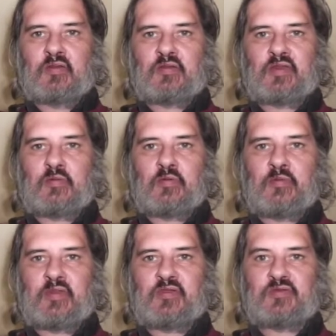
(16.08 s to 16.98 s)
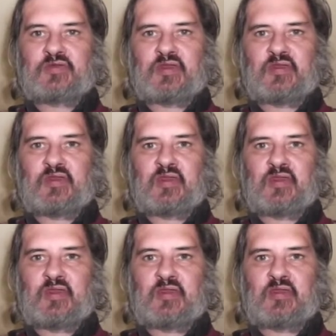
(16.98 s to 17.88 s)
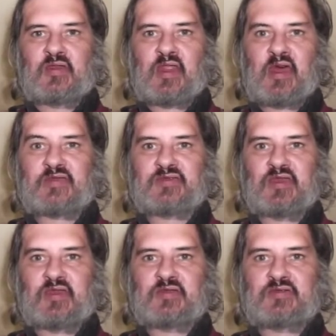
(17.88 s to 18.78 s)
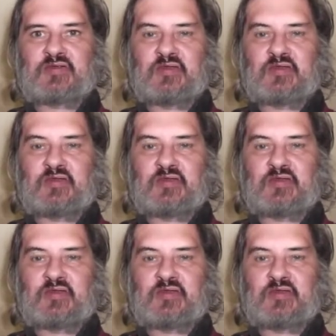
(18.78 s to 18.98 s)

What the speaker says: They will be using the classic